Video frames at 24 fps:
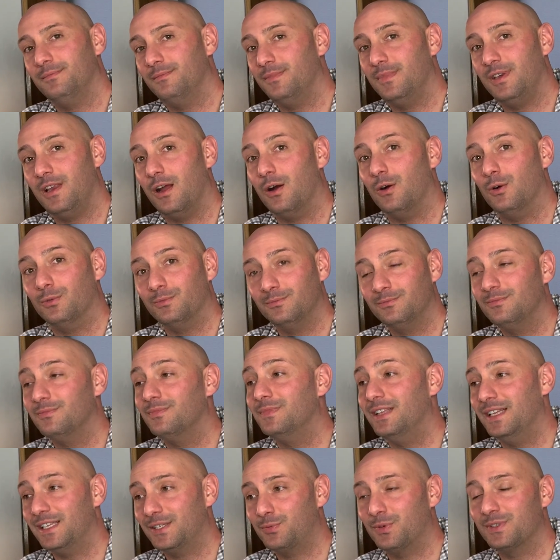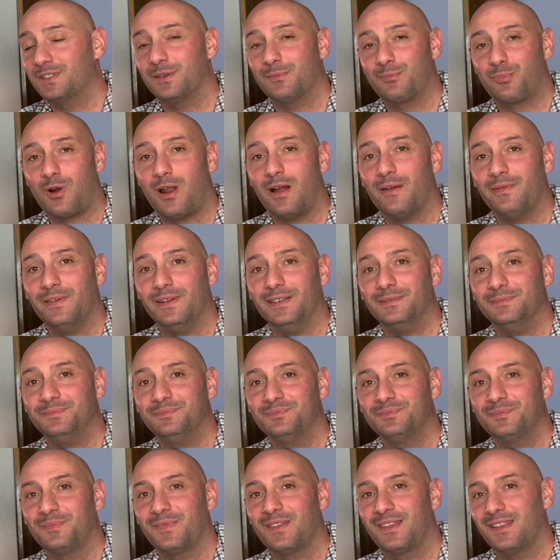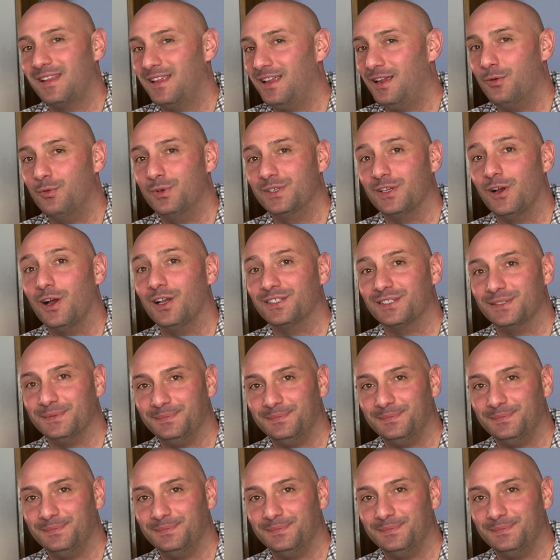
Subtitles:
No, this was the profit. It was awesome.